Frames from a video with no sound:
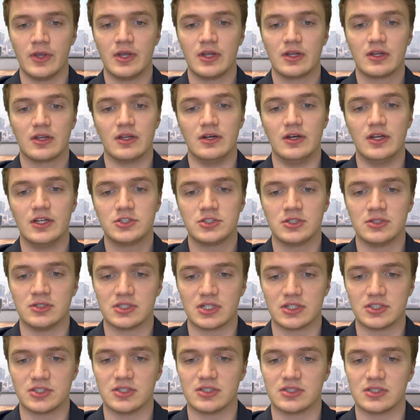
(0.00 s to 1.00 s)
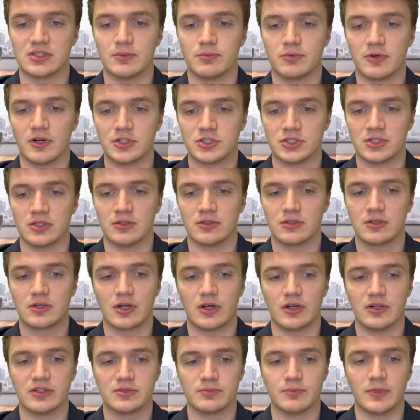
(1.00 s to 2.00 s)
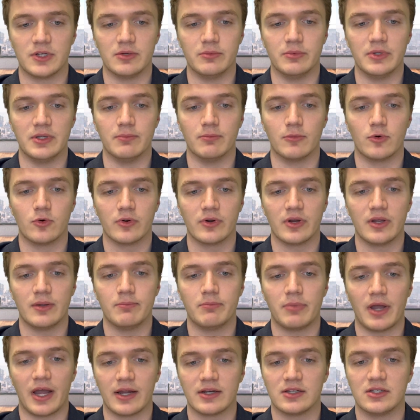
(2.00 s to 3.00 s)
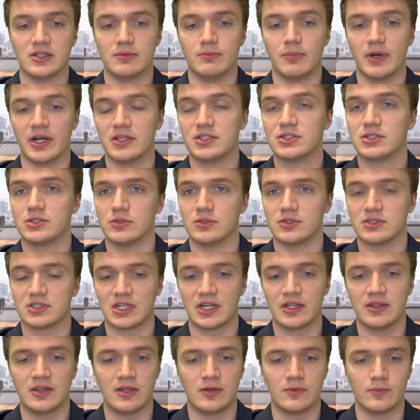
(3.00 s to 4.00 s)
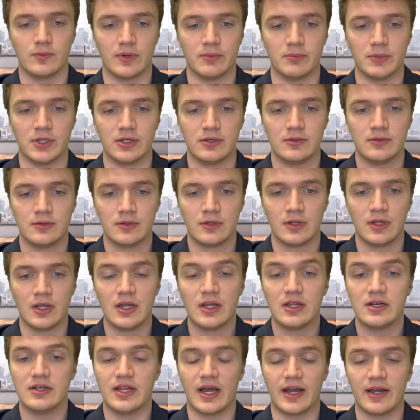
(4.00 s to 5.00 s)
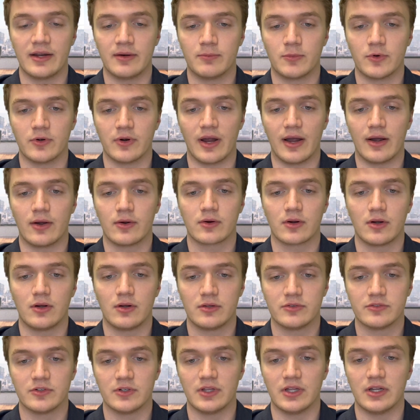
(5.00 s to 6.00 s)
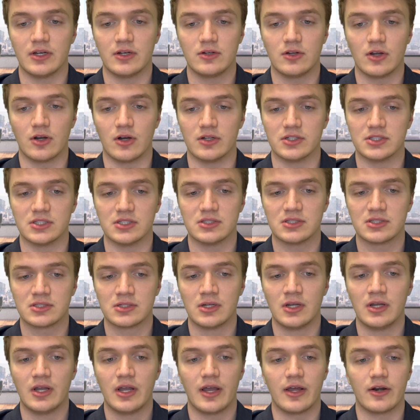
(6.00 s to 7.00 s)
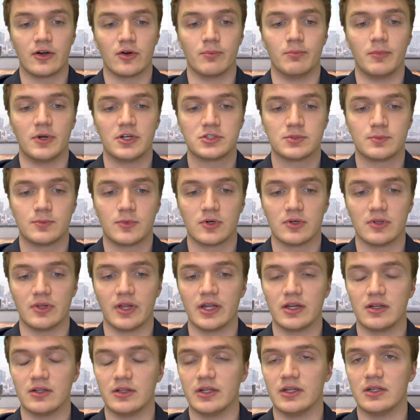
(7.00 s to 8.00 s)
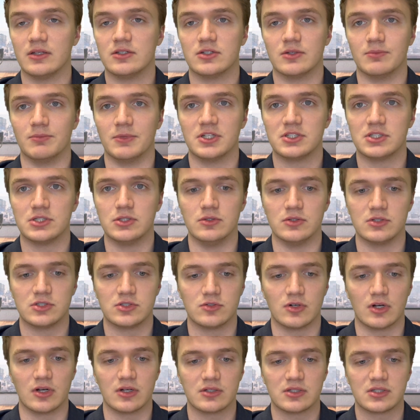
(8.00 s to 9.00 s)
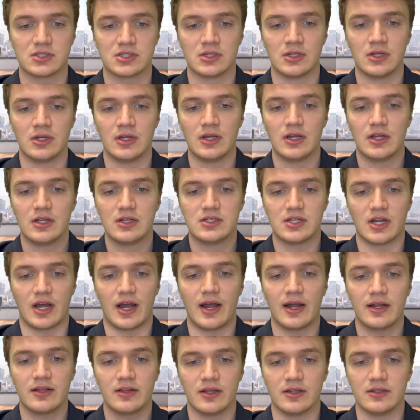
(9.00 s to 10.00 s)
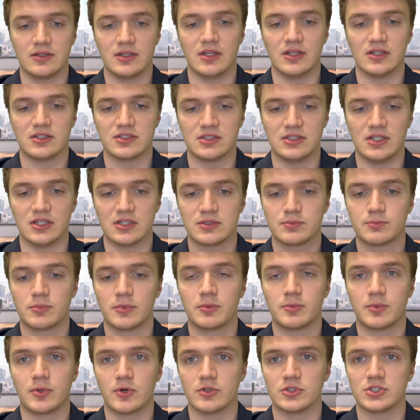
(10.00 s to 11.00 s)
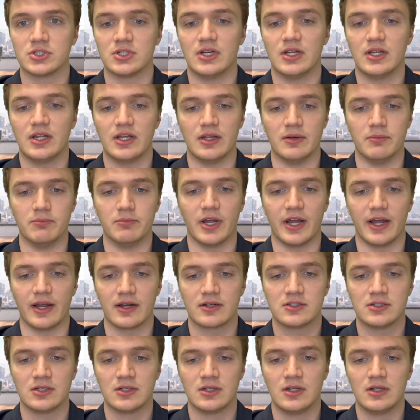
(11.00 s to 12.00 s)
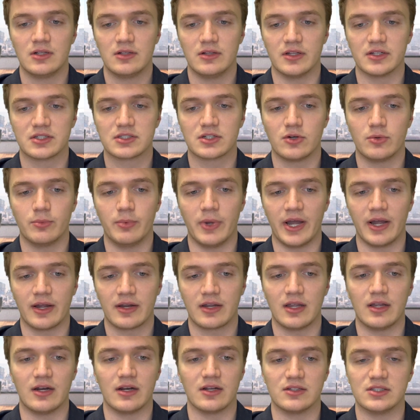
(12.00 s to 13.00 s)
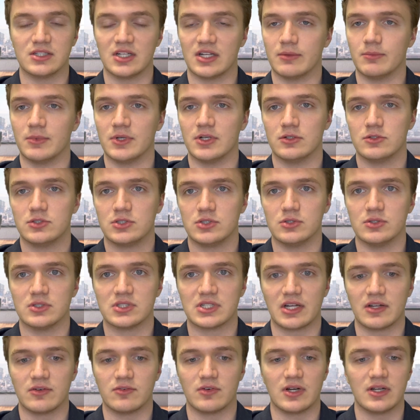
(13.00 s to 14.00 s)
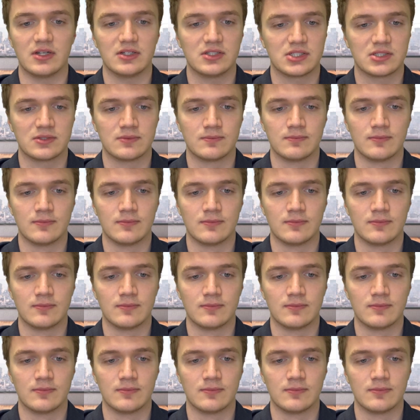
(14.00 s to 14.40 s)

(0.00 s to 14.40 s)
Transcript: Conditions such as depression cause men to be more impacted by suicide than women, die of more alcohol-related causes, and are much more likely to misuse drugs. To highlight this disproportionate impact, let's go back and examine suicide rates.